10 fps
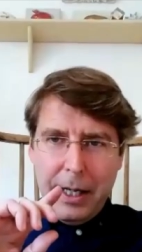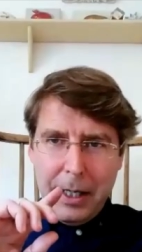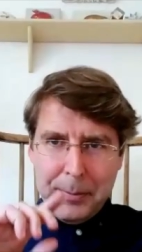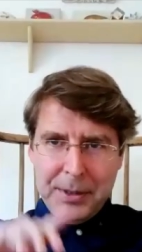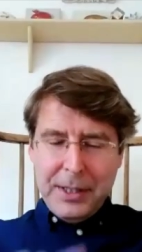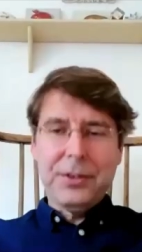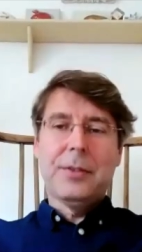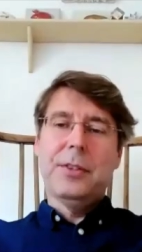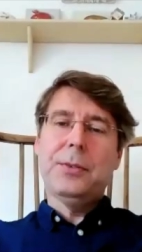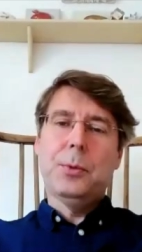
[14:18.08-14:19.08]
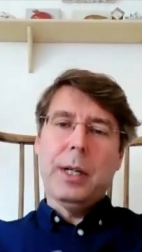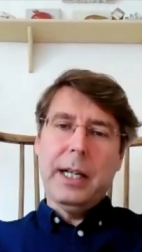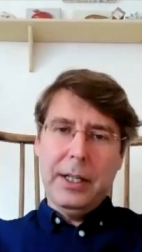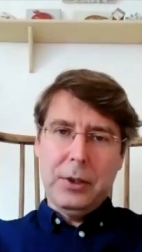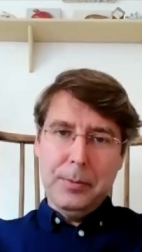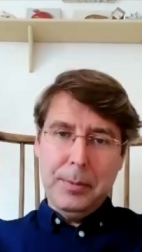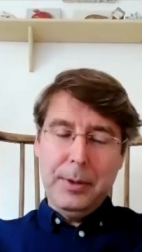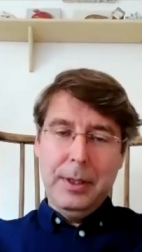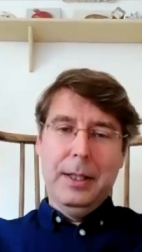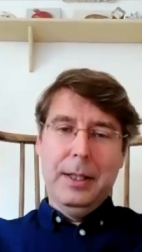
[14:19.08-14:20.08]
I'm guessing this will help
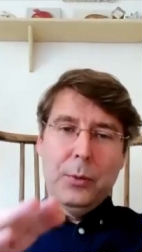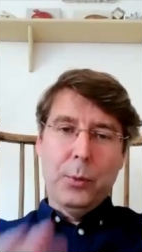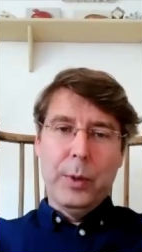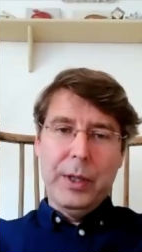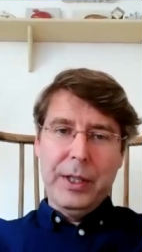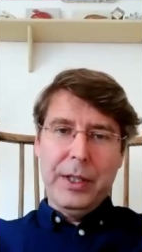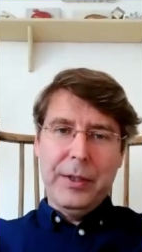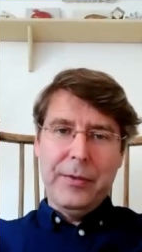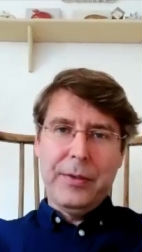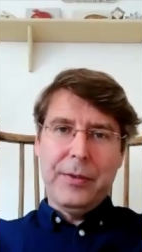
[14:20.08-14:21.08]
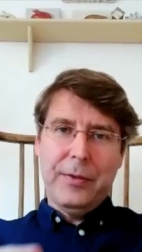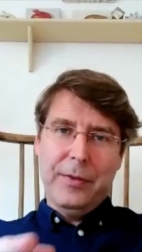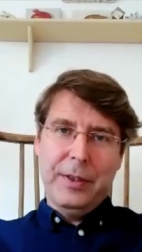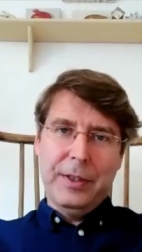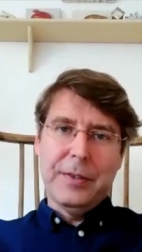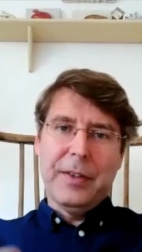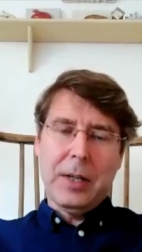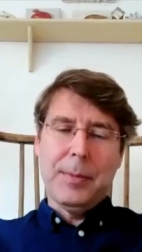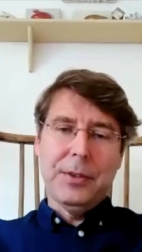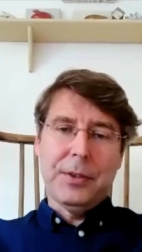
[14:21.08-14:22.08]
with the
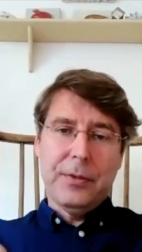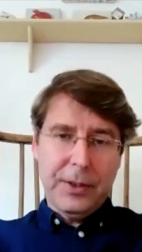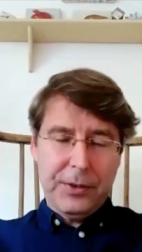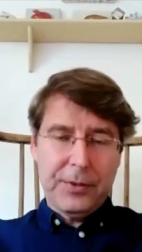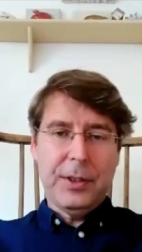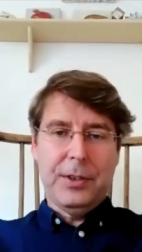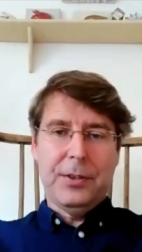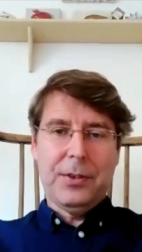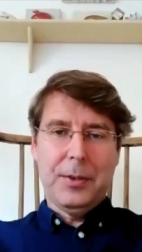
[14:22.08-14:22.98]
development of fixed fees